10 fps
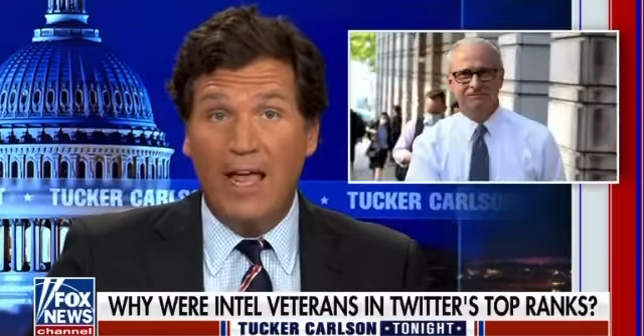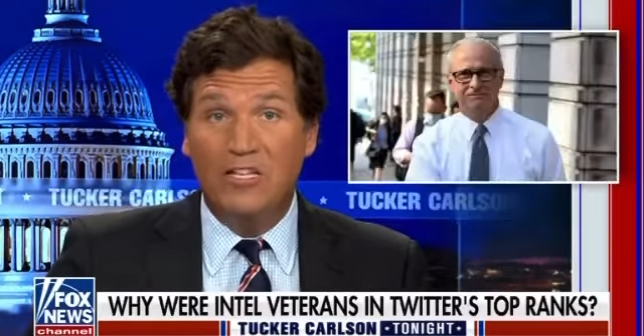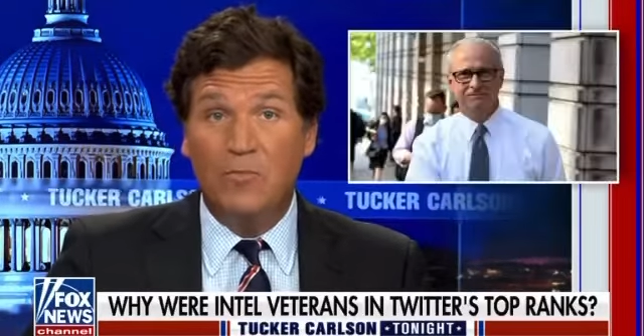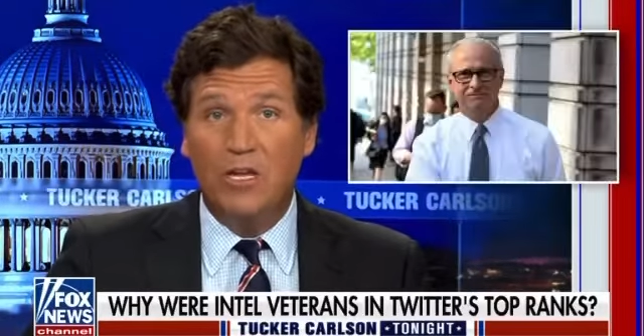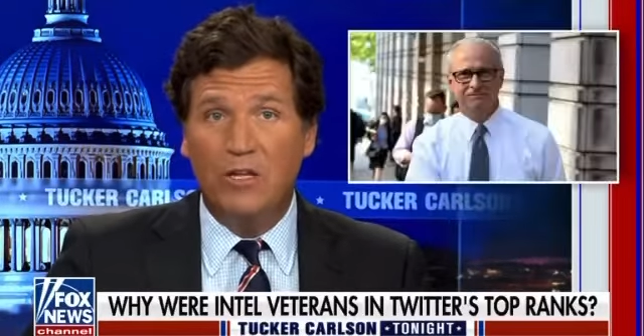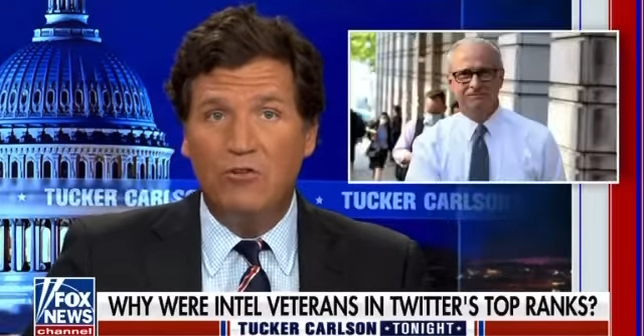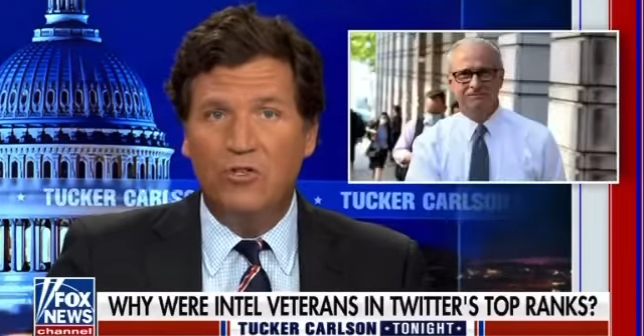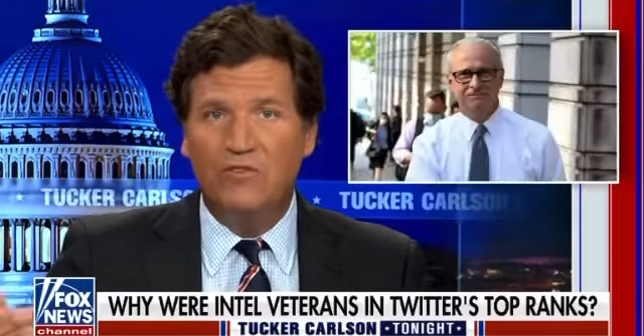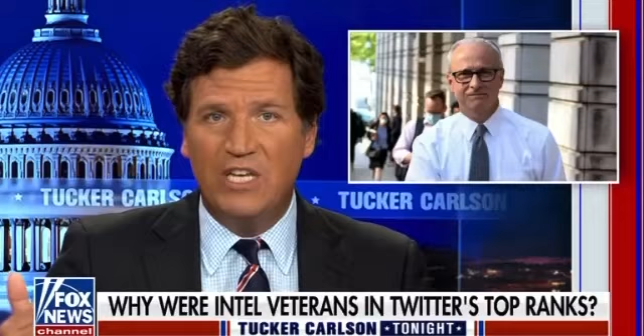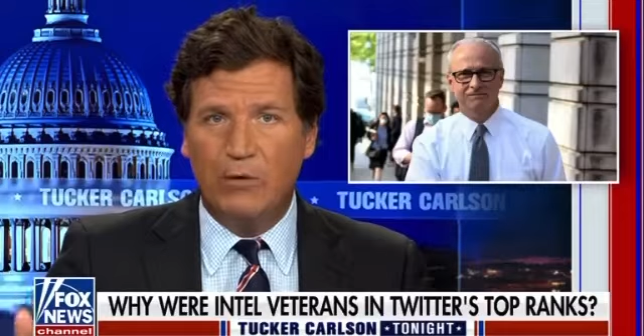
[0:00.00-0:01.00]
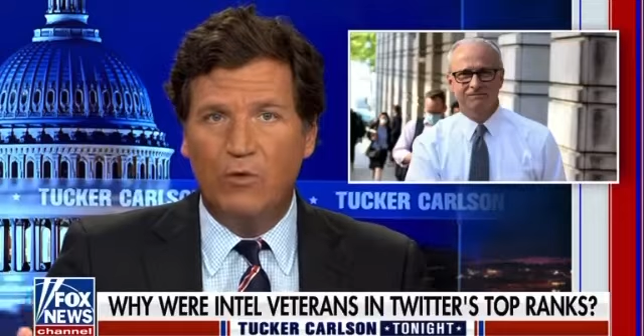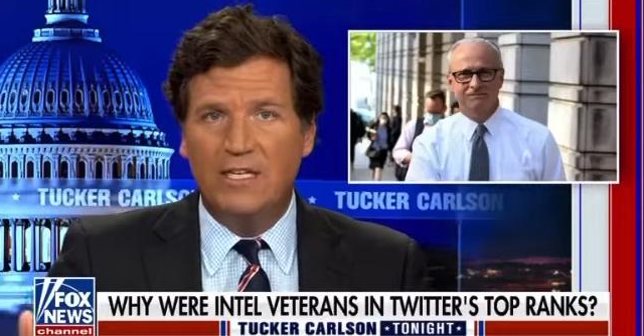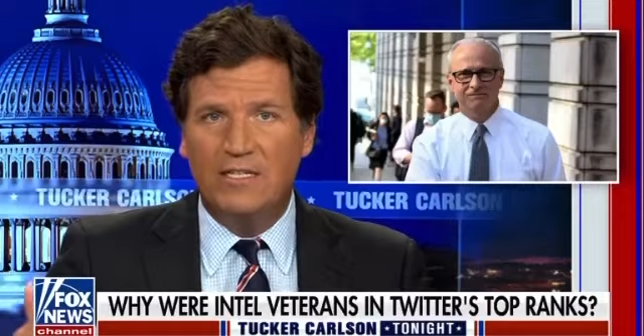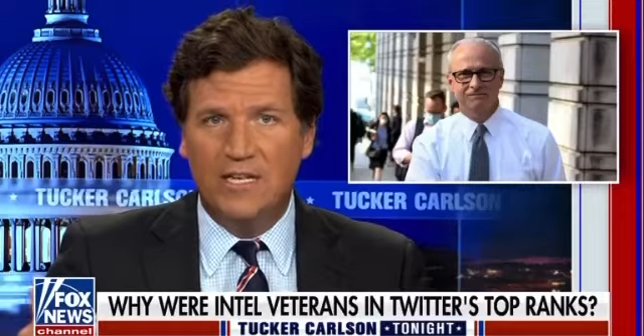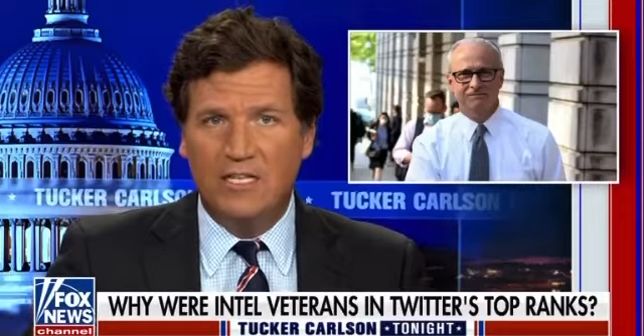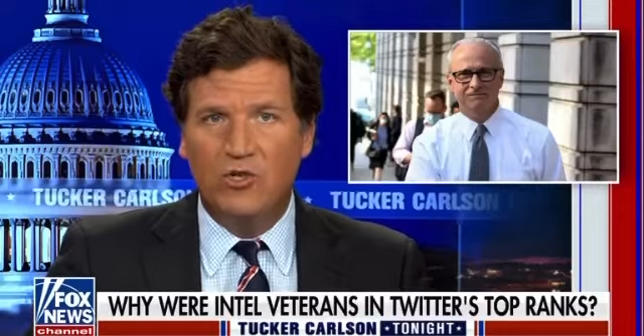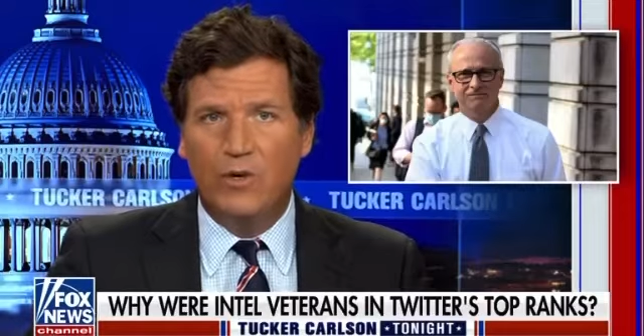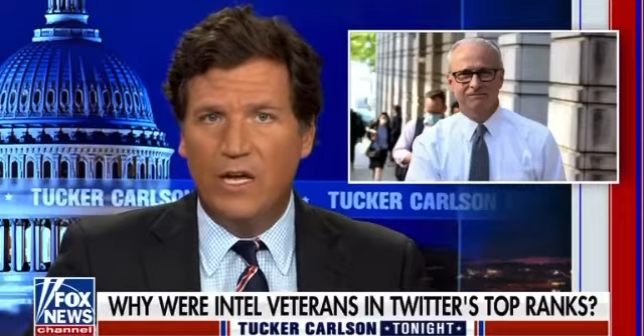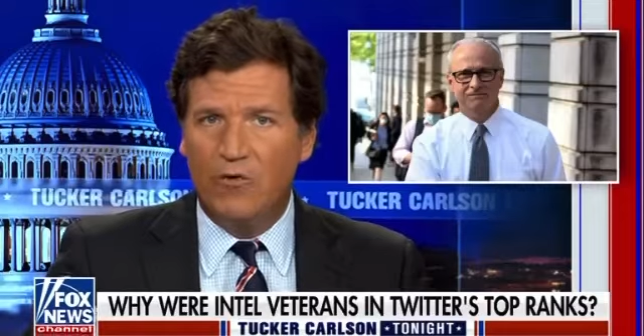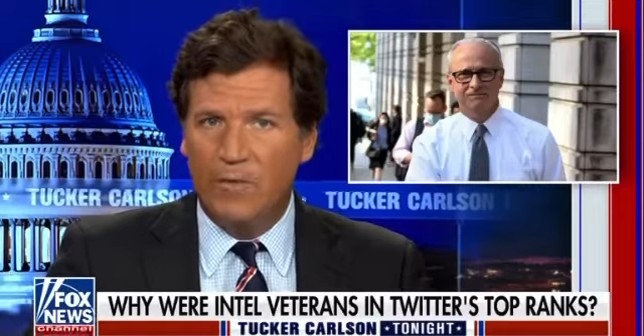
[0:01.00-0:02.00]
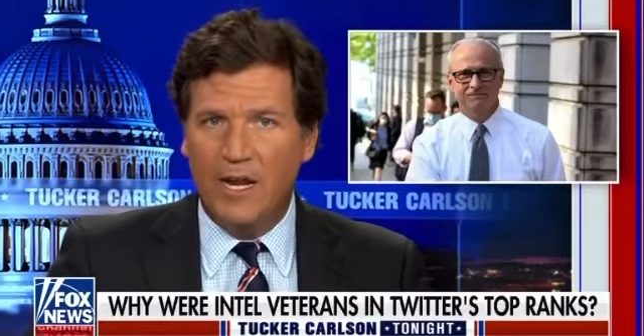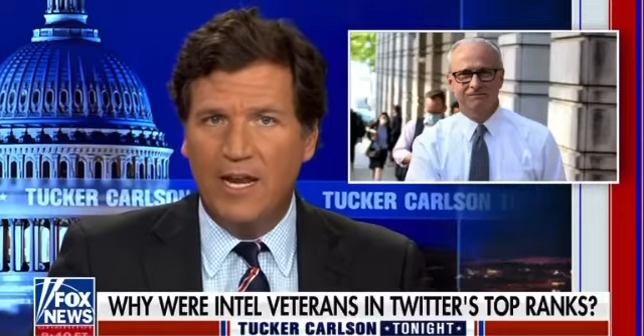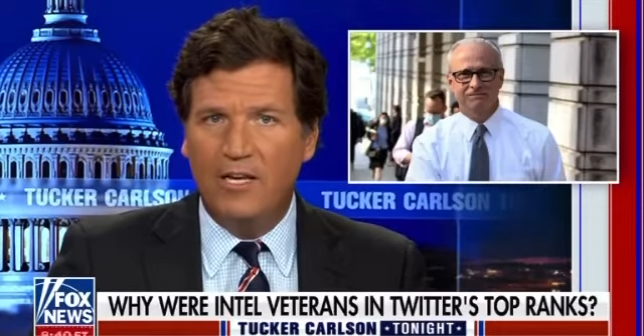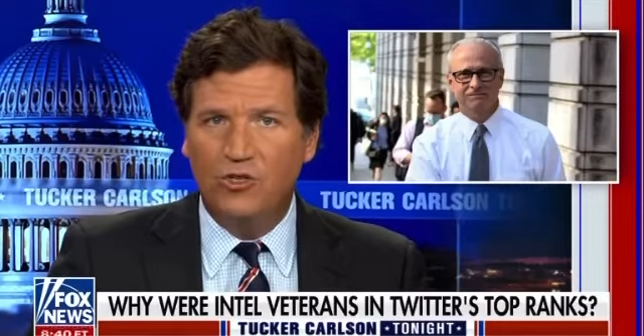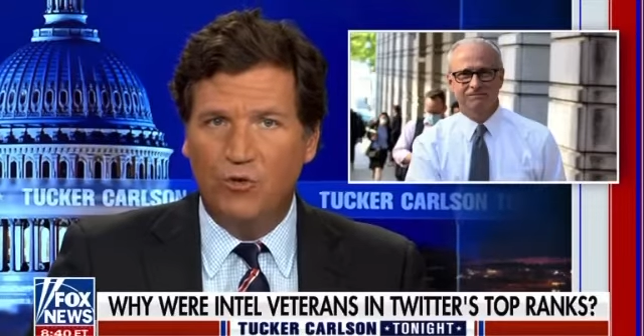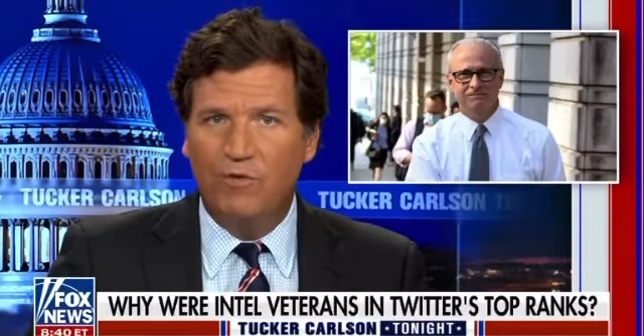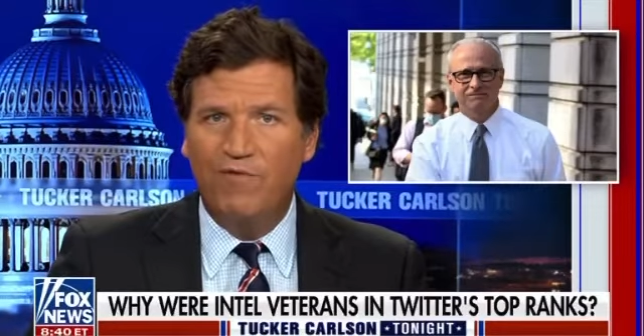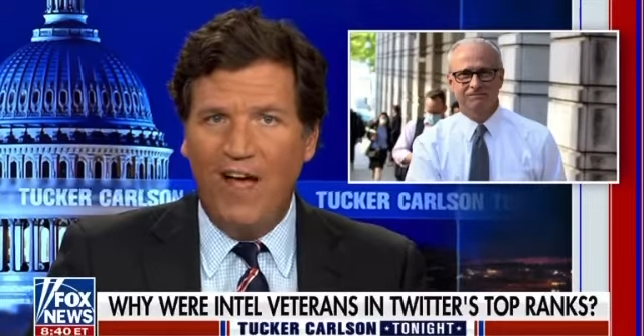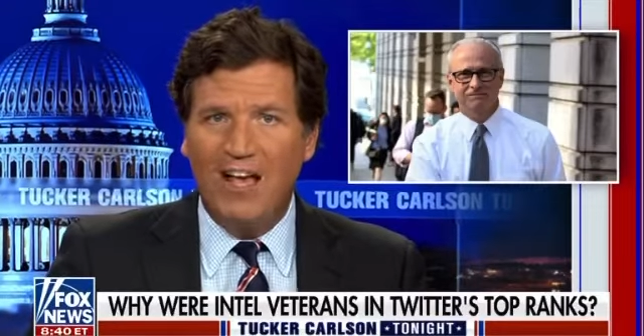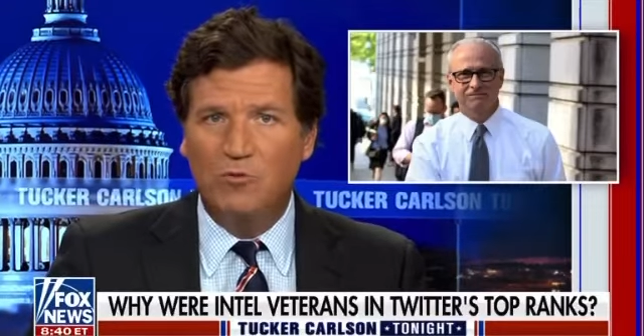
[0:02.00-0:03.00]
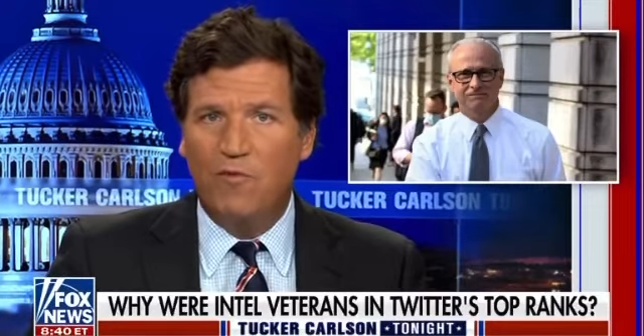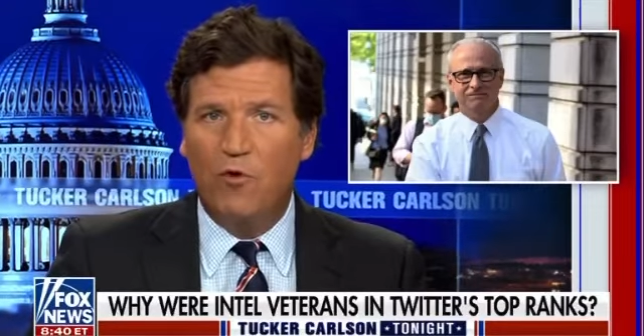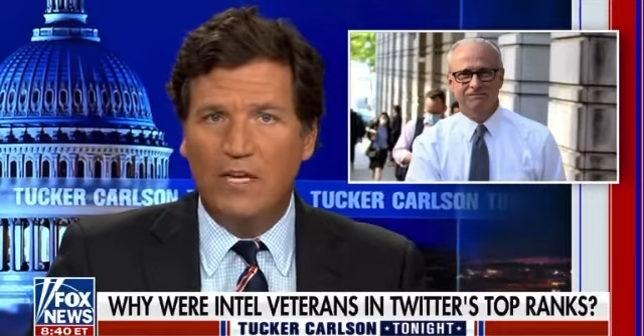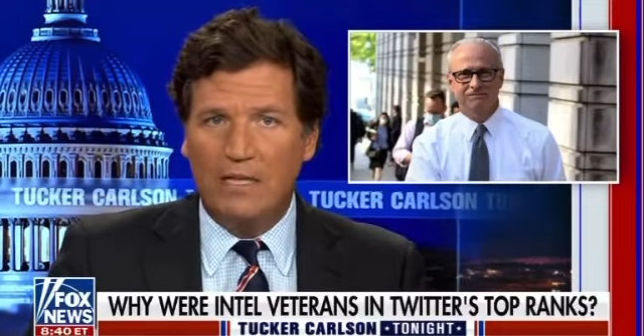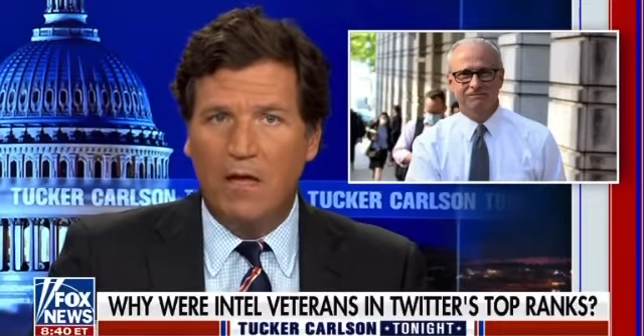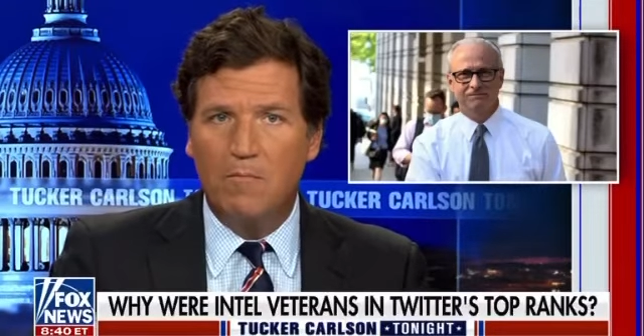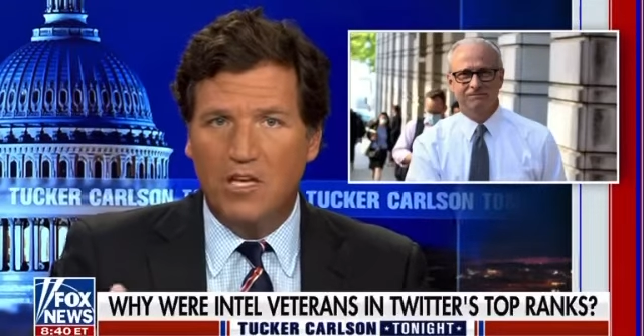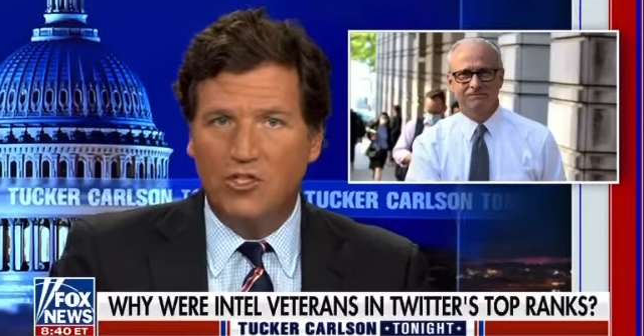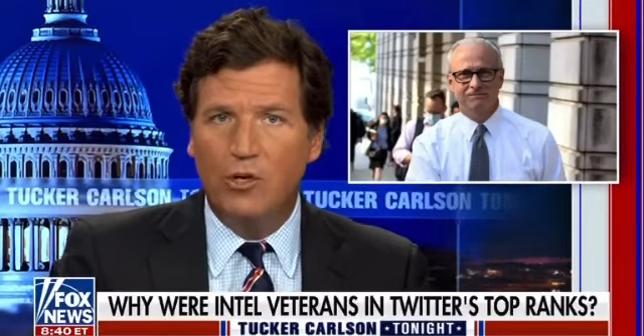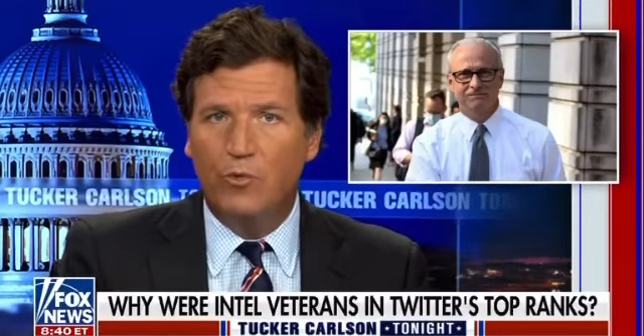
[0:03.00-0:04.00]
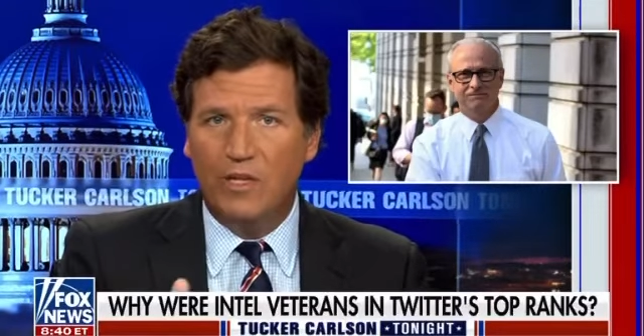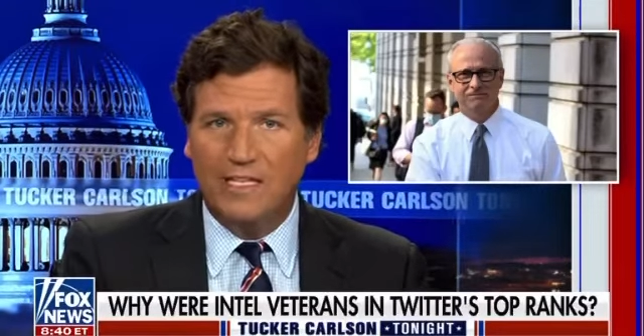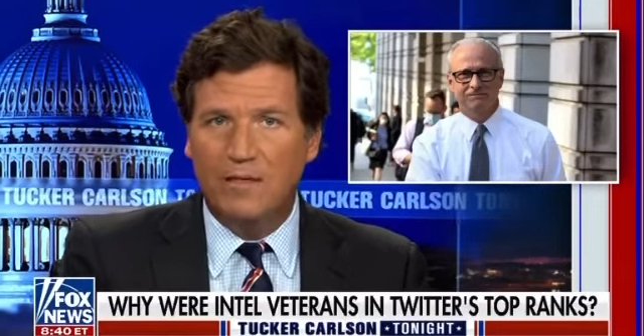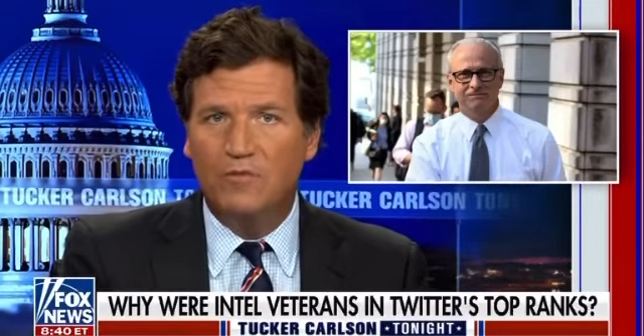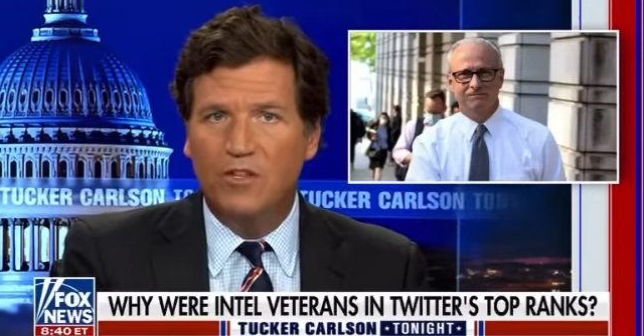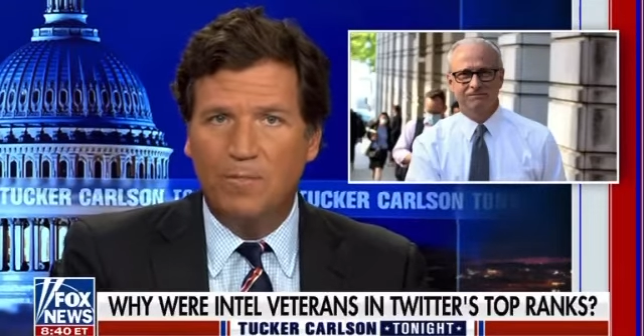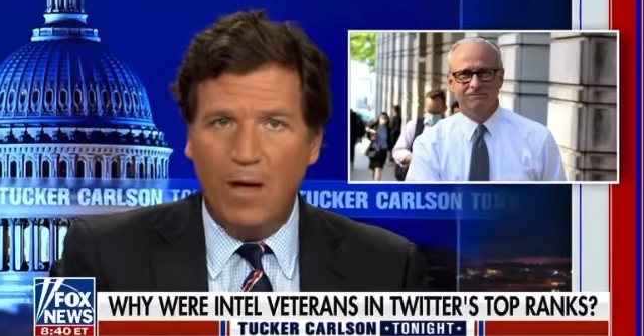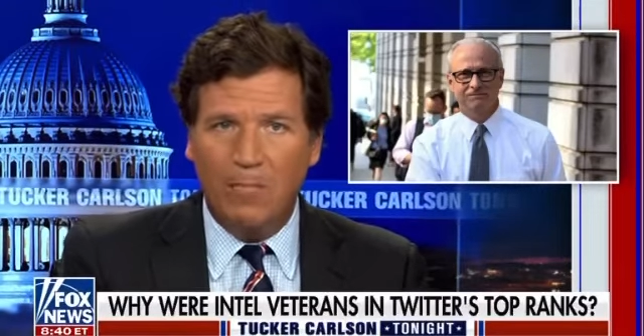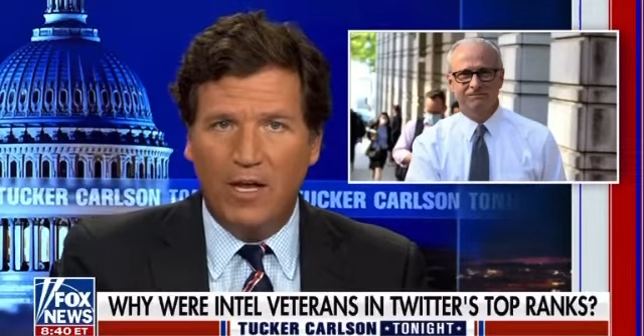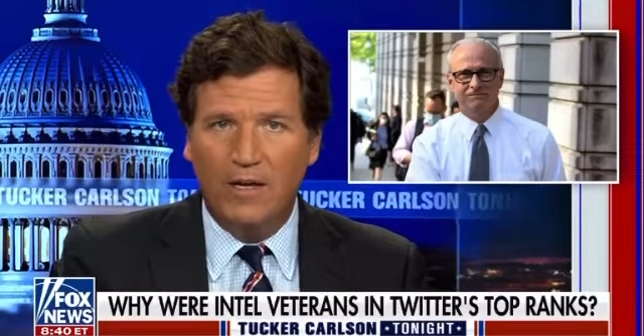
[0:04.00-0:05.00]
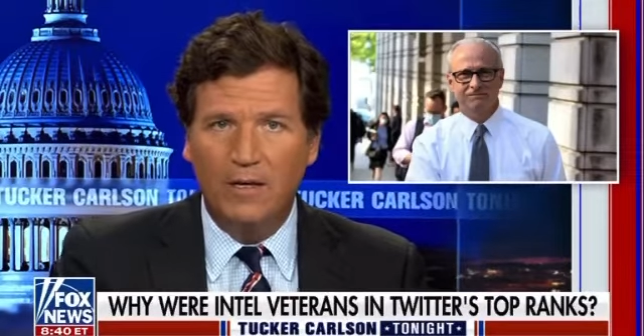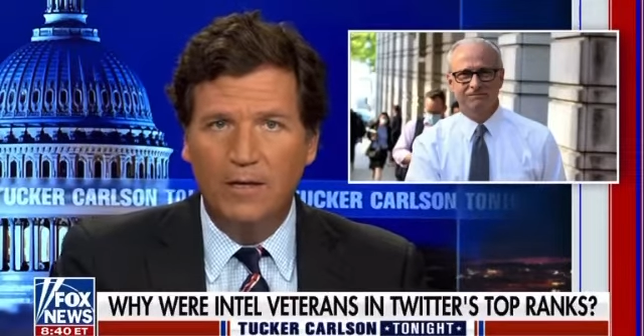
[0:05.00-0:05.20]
has been accused of secretly censoring incriminating internal files before Elon Musk could release them to the public.